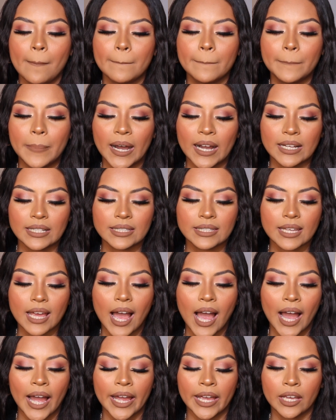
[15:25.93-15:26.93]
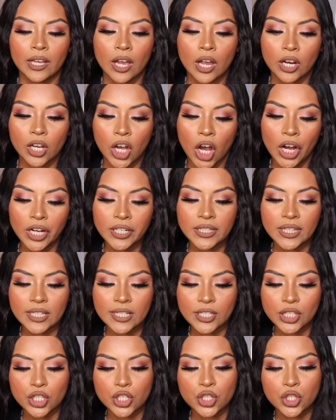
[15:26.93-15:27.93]
but I got
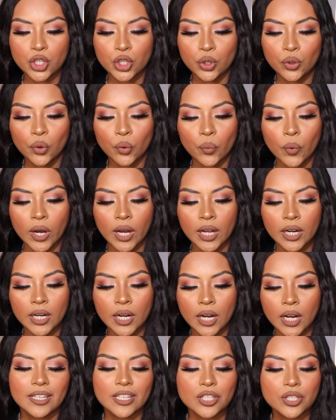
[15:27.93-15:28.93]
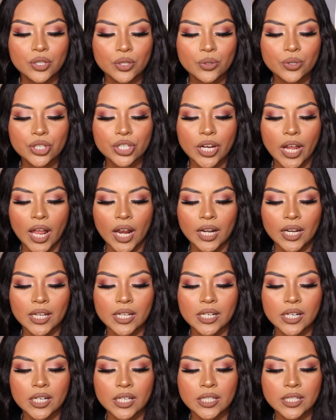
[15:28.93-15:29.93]
this new one, this new shade.
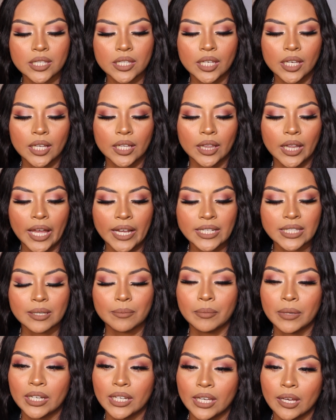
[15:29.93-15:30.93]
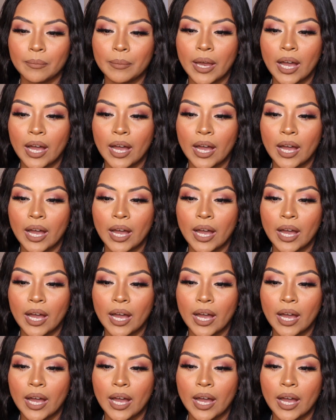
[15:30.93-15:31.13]
It is the light medium